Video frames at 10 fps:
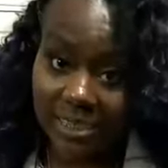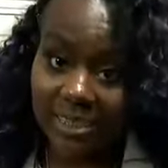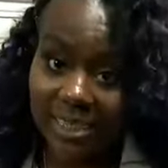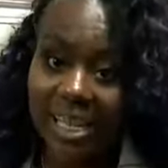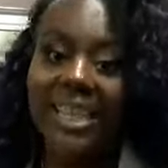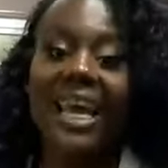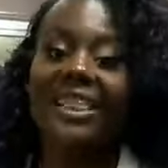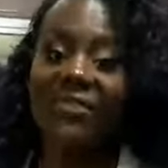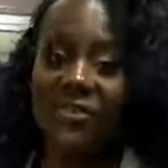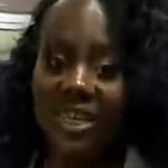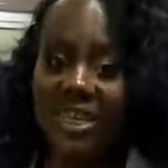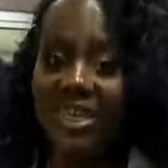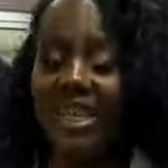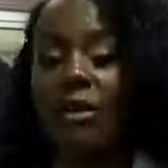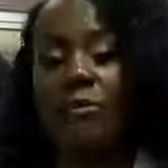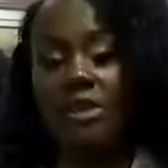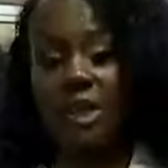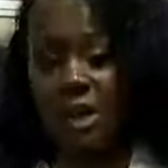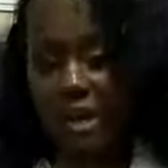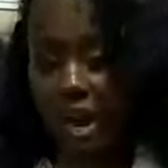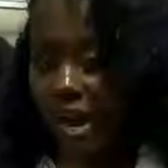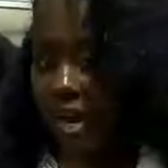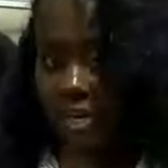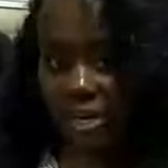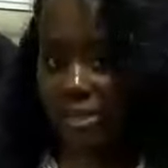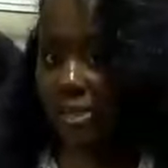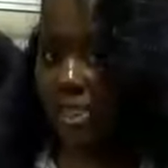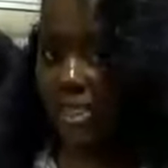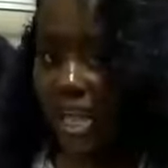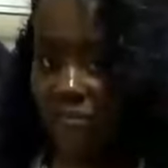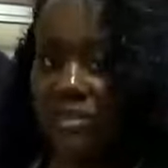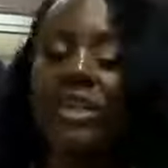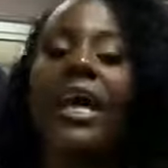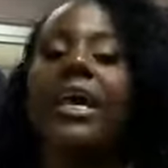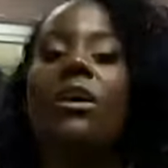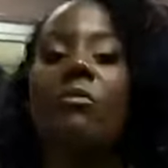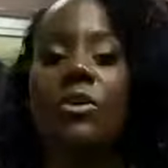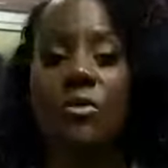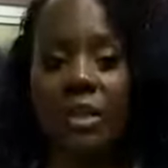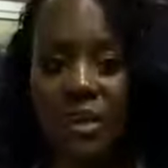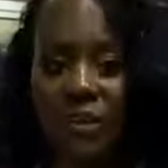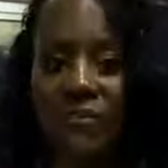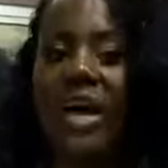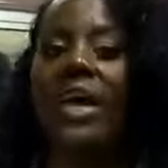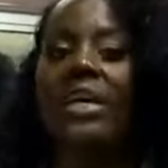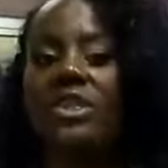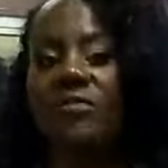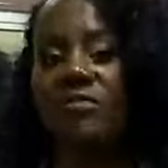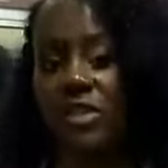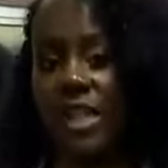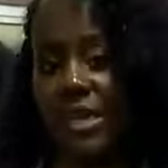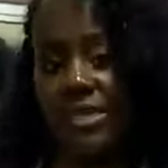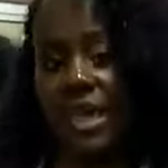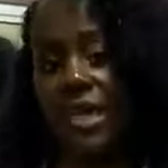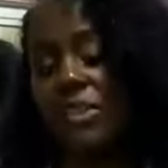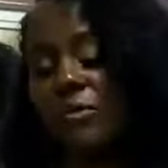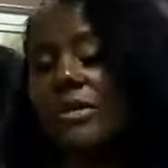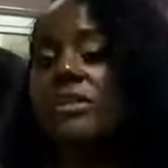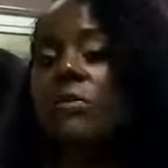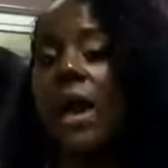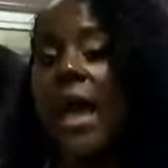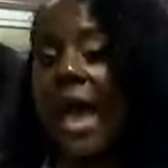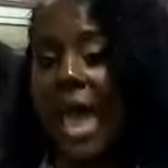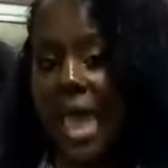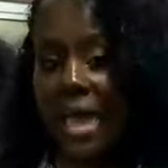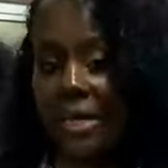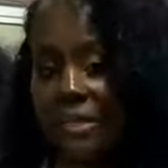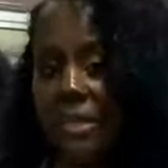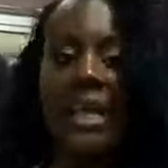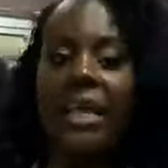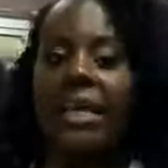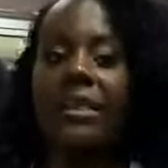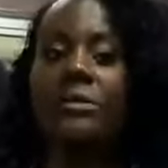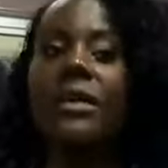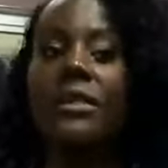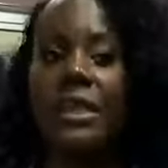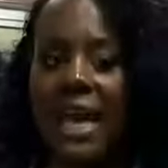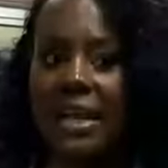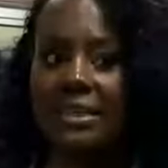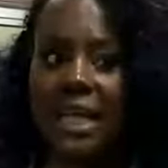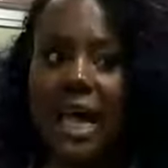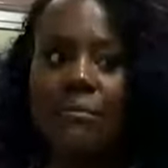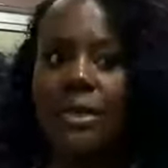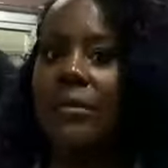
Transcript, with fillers: Yes, squeaky like the clean. Feeling that we're taught our curls should not feel like. When you clarify, it should feel like that. The reason why I ask is because a lot of time